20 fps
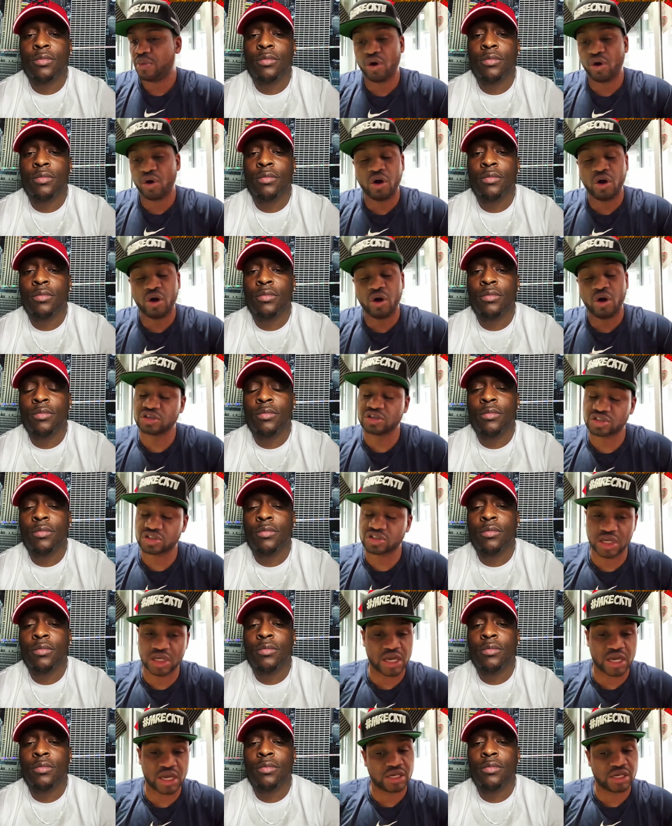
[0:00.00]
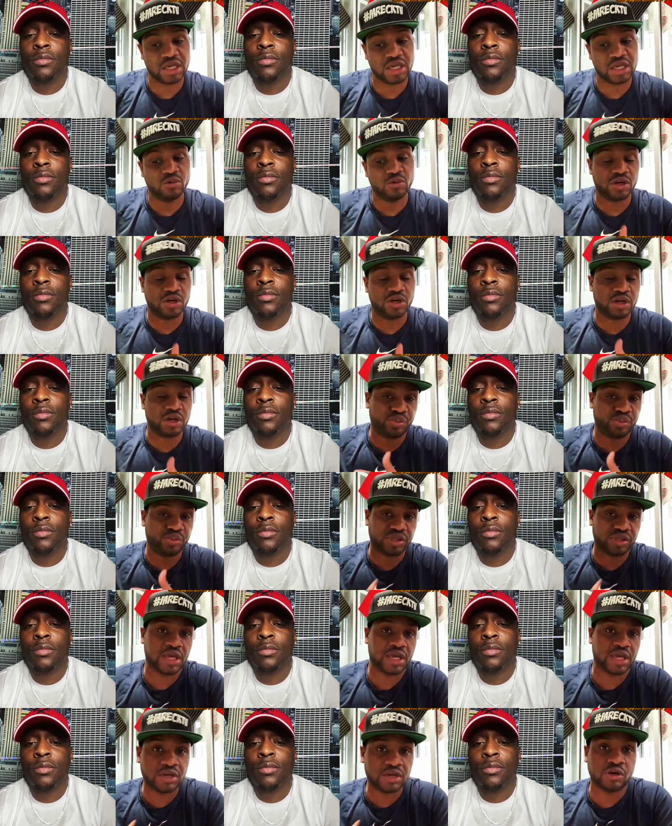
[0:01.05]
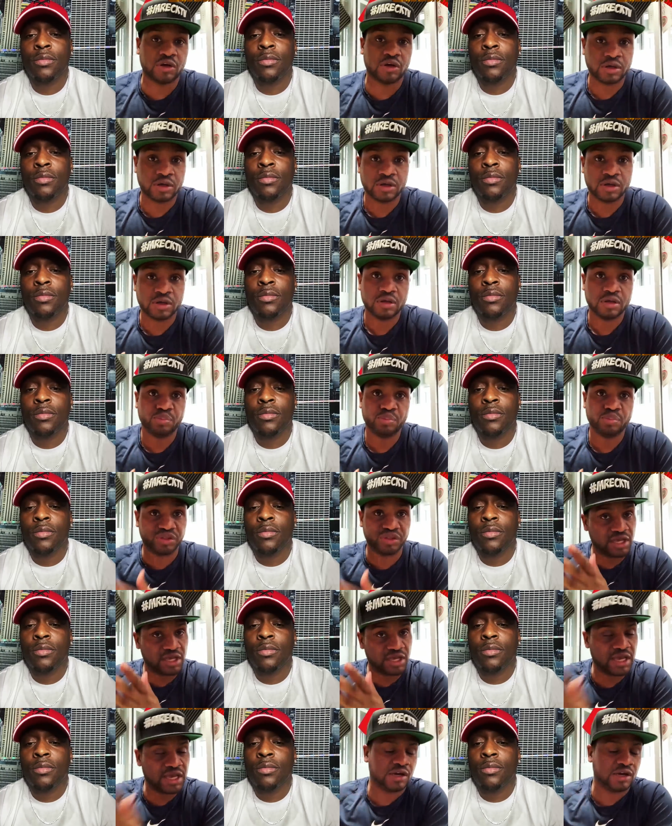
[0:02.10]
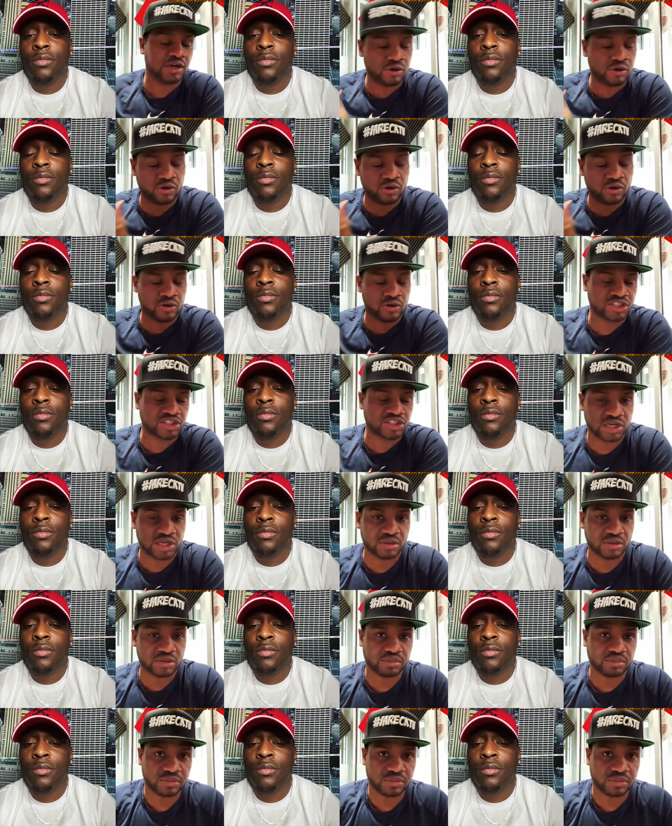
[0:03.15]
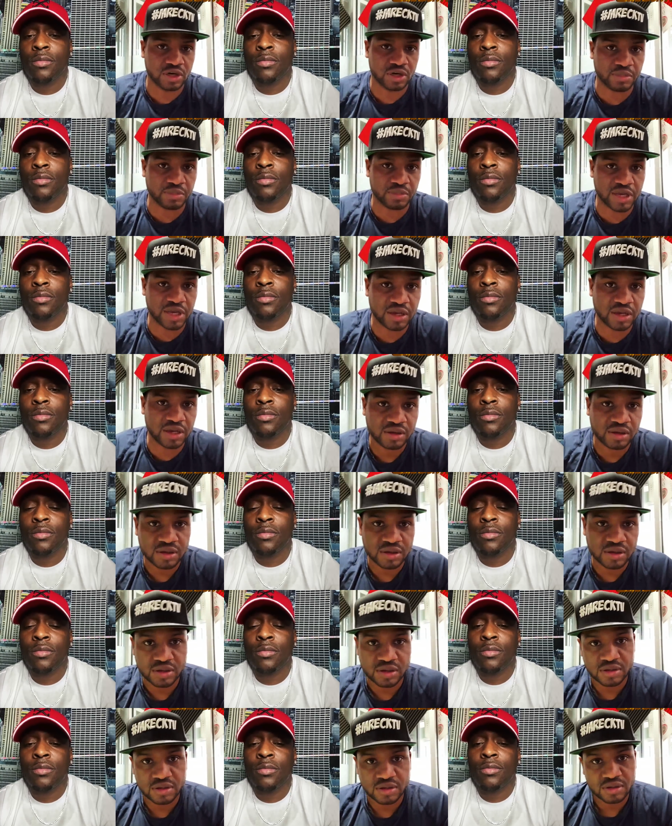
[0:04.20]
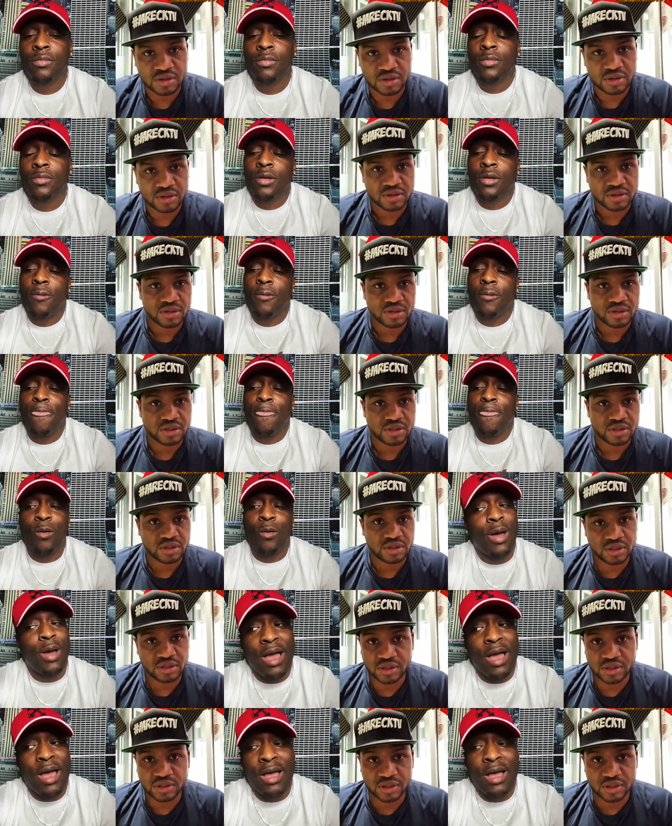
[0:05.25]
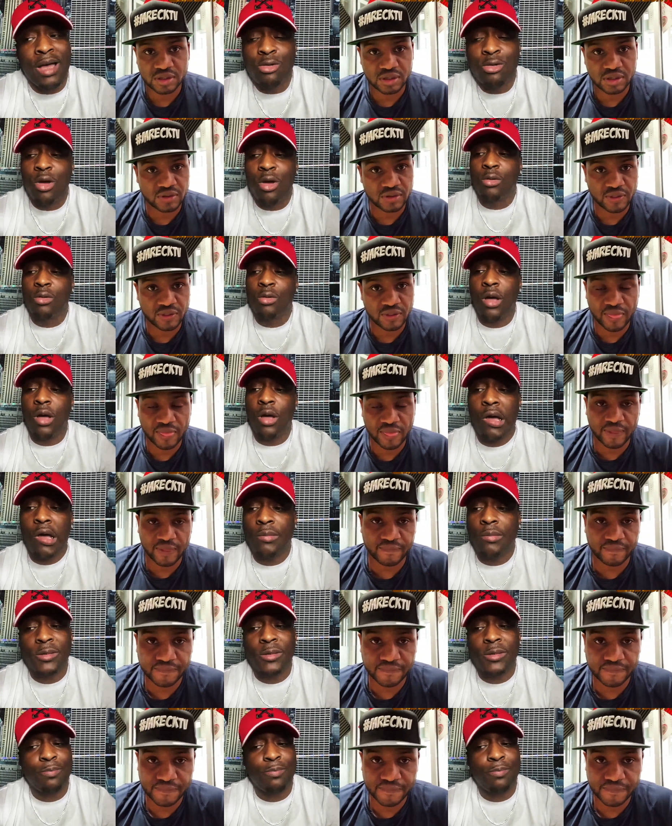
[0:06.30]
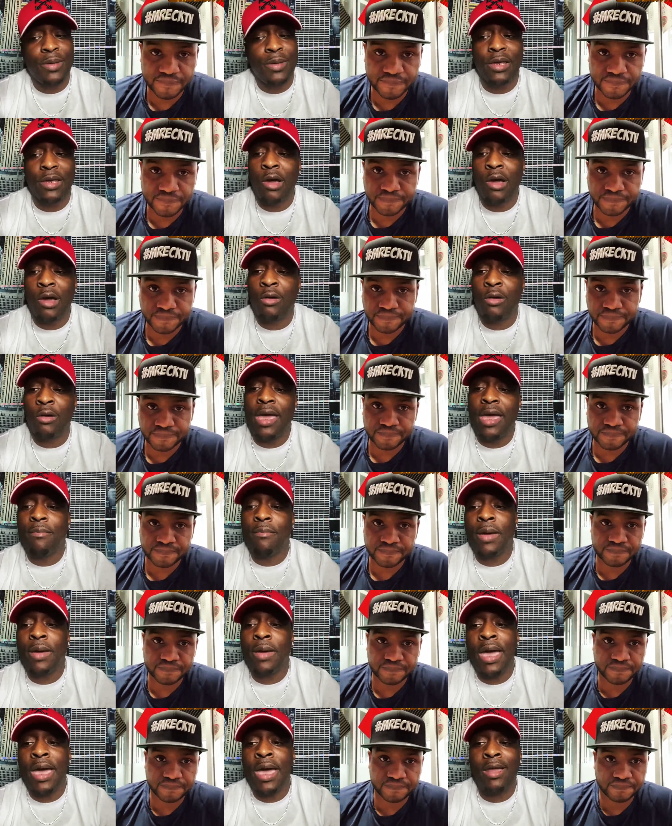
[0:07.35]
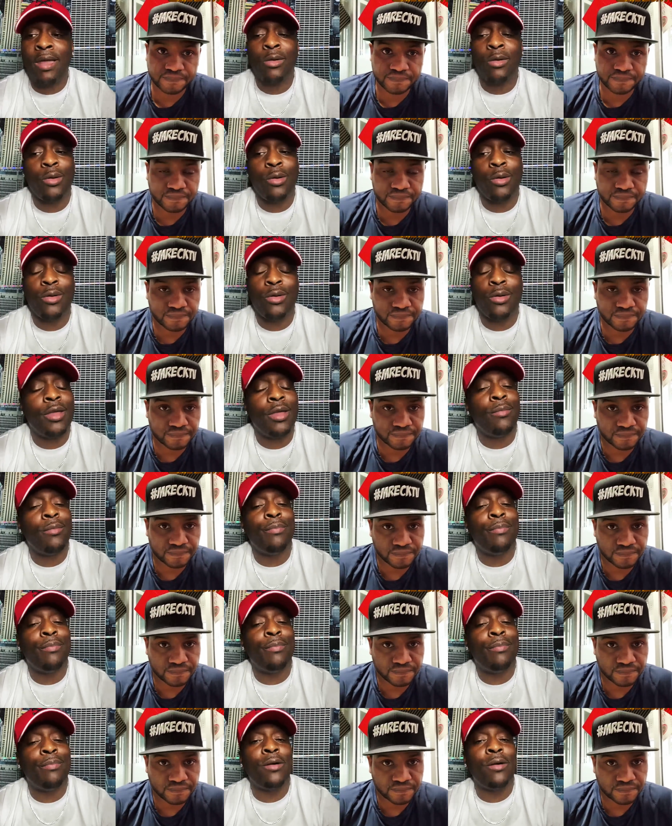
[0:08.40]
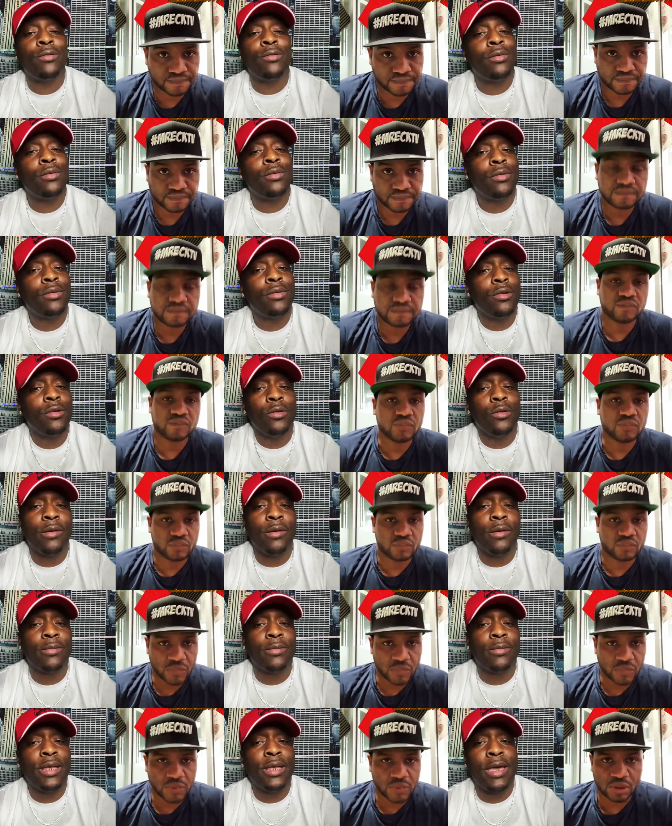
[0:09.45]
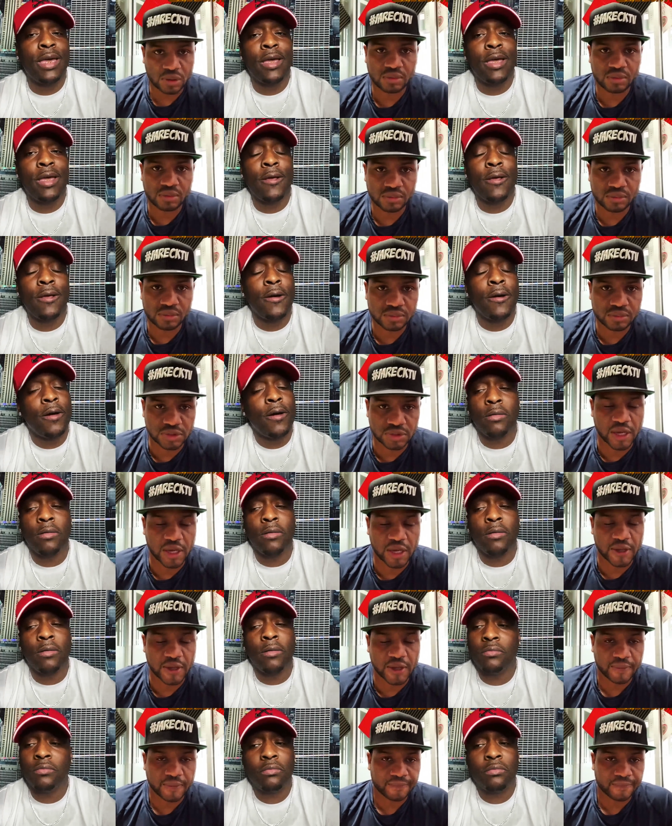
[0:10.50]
Speaker 1: but also said he the one that put the hit on put the hit on on Slim. You know what I mean?
Speaker 2: Well, you know, um, speaking on that, man, I don't know nothing about. You know what I'm saying? Um, yeah.